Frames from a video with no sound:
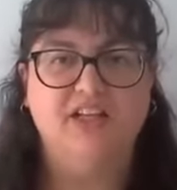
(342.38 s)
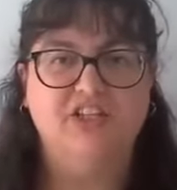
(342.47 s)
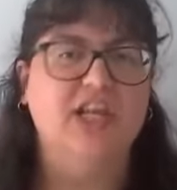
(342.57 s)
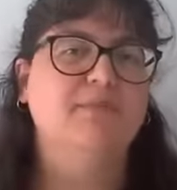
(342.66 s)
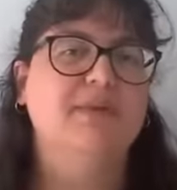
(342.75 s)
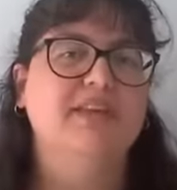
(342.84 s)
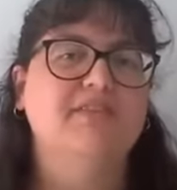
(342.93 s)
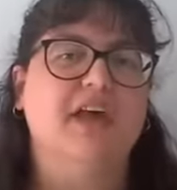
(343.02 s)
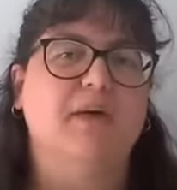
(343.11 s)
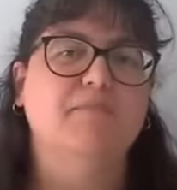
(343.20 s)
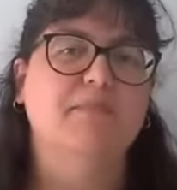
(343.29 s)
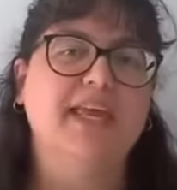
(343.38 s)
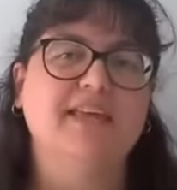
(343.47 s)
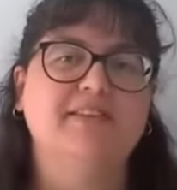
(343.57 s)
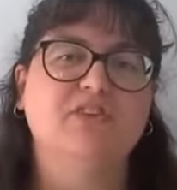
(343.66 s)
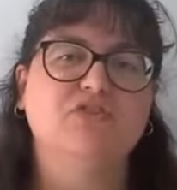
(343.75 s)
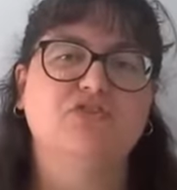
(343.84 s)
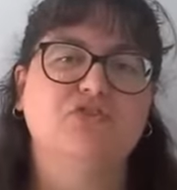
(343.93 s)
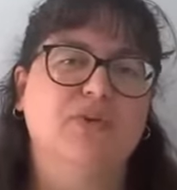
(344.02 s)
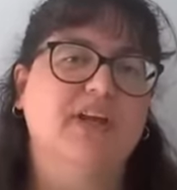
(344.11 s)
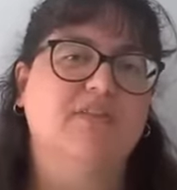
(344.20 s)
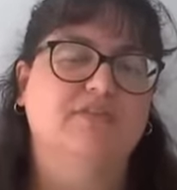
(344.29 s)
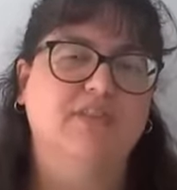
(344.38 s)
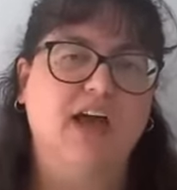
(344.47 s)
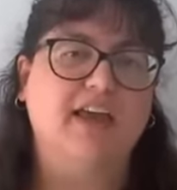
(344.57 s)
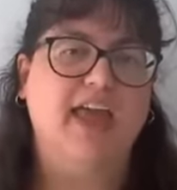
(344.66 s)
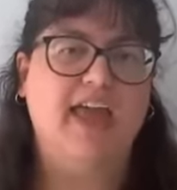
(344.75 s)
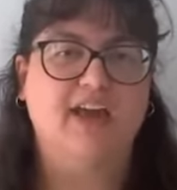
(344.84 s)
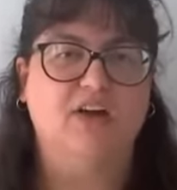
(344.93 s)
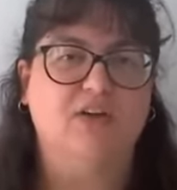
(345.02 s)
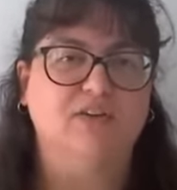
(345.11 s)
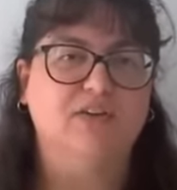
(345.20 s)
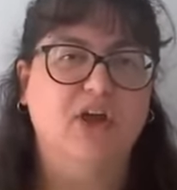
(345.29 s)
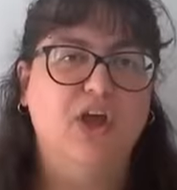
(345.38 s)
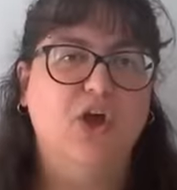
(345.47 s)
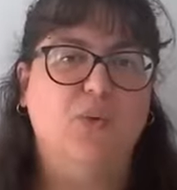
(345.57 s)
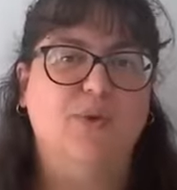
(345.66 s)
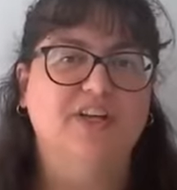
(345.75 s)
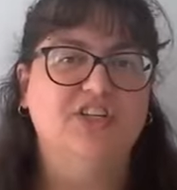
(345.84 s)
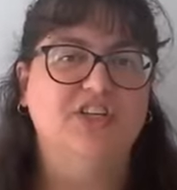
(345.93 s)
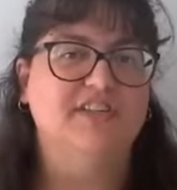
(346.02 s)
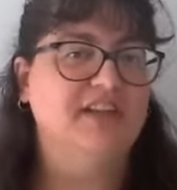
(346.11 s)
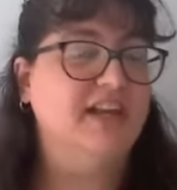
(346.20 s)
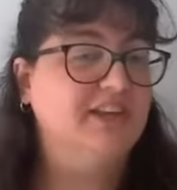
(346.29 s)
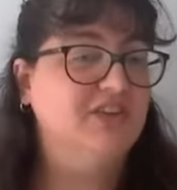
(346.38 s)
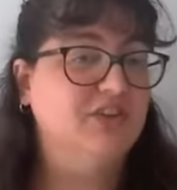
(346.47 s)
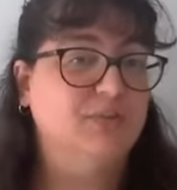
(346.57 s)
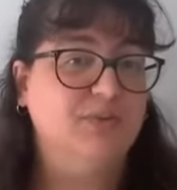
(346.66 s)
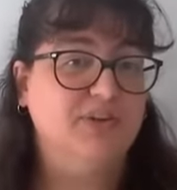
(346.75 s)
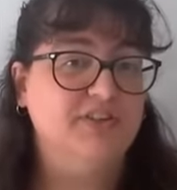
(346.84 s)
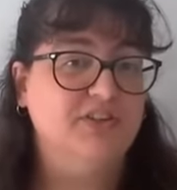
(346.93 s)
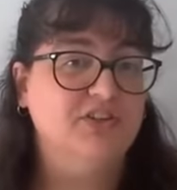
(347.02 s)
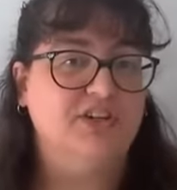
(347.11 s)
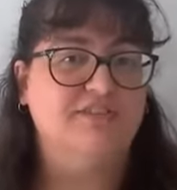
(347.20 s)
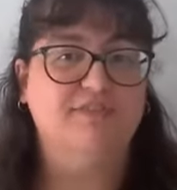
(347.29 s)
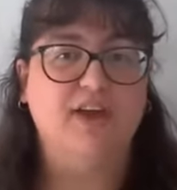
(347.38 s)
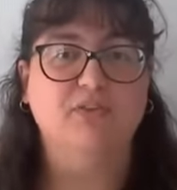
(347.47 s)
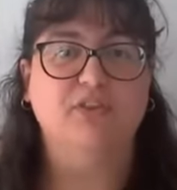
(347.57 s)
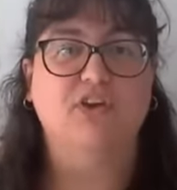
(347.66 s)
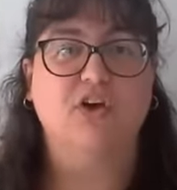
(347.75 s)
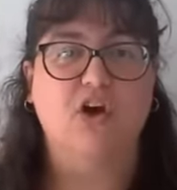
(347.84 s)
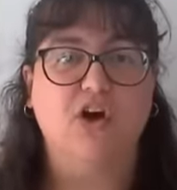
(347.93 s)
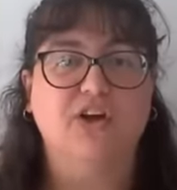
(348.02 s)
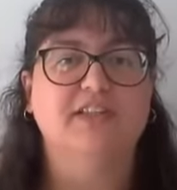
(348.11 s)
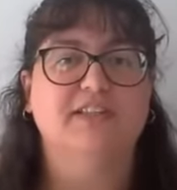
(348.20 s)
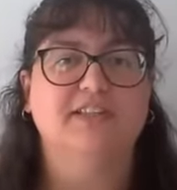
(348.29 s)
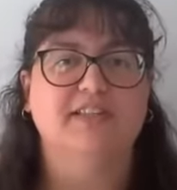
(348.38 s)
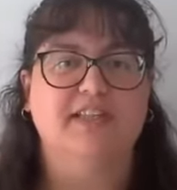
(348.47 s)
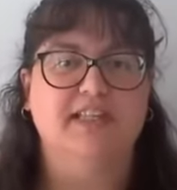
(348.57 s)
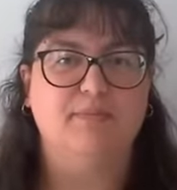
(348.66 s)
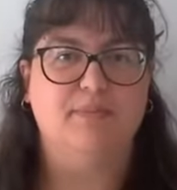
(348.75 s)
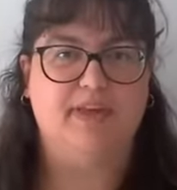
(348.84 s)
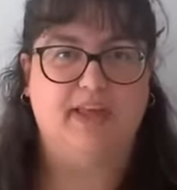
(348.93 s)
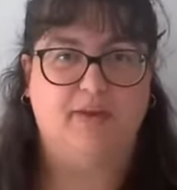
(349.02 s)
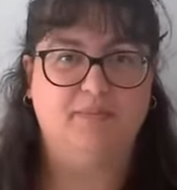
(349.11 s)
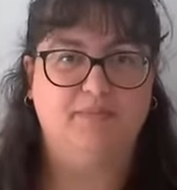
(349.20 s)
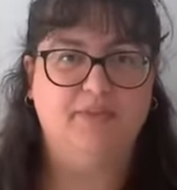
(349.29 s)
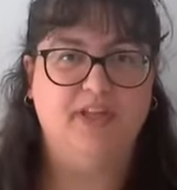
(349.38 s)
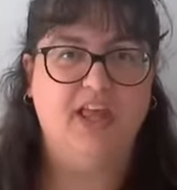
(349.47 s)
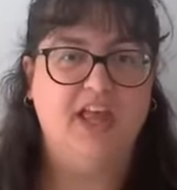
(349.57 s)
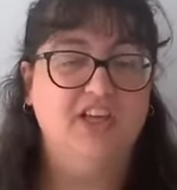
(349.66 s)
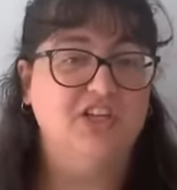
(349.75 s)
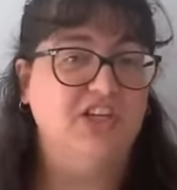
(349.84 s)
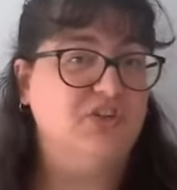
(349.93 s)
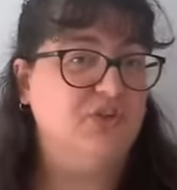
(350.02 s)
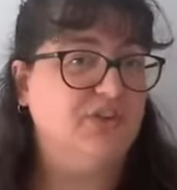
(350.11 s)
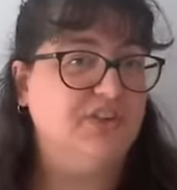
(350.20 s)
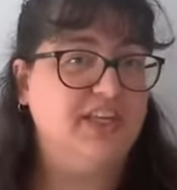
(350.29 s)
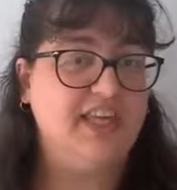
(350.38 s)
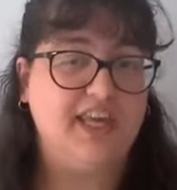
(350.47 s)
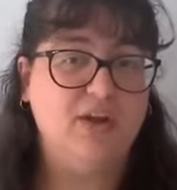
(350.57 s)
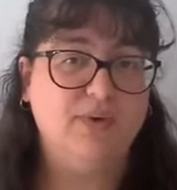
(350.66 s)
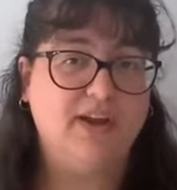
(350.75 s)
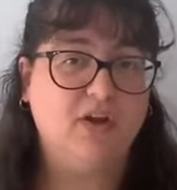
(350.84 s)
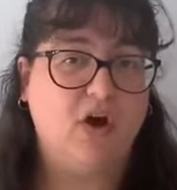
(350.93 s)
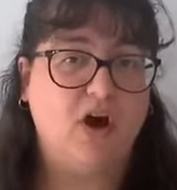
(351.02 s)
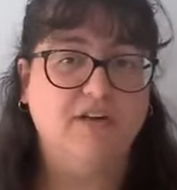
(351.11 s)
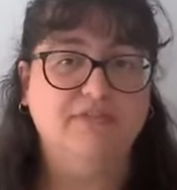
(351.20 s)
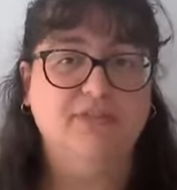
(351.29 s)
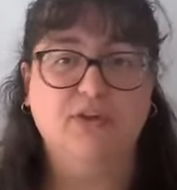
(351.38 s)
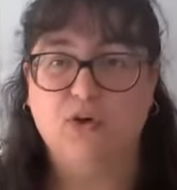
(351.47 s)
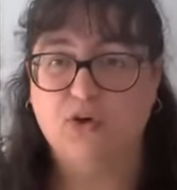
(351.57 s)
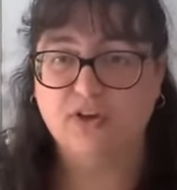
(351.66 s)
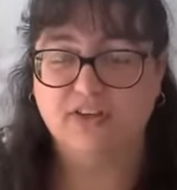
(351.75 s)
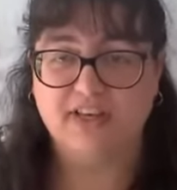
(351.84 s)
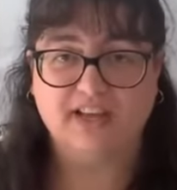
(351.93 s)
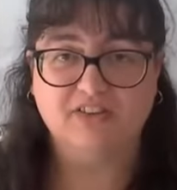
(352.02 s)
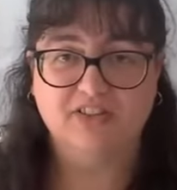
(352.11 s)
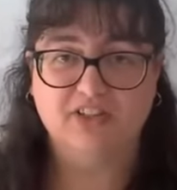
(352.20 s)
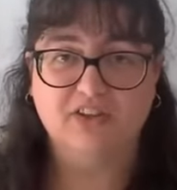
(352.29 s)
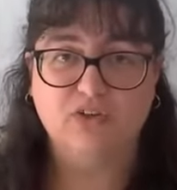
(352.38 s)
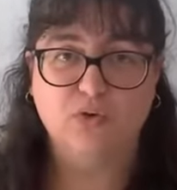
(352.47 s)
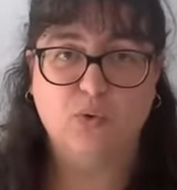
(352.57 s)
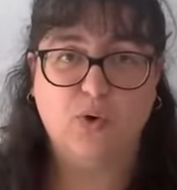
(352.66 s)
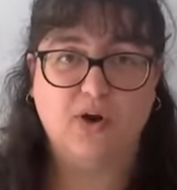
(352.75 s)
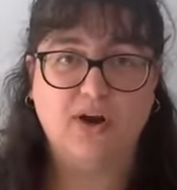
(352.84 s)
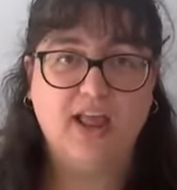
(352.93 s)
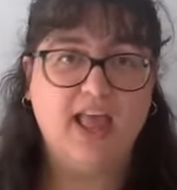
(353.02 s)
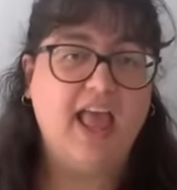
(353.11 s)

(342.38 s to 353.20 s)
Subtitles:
Jamie's amazing string of luck held. When she snuck into the prison, she found the guard sleeping. She took the key ring off the hook next to the door,